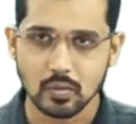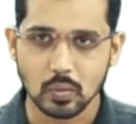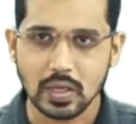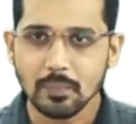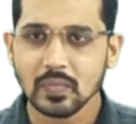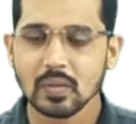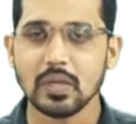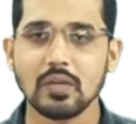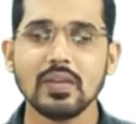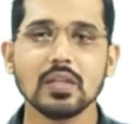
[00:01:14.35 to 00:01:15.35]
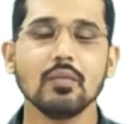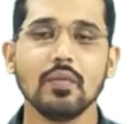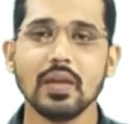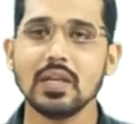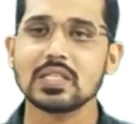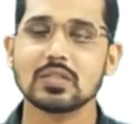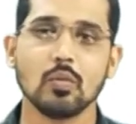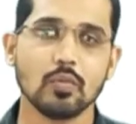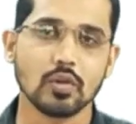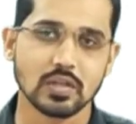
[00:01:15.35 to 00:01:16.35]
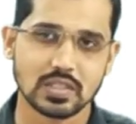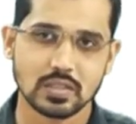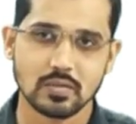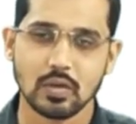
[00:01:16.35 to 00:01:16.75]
okay, between the various components,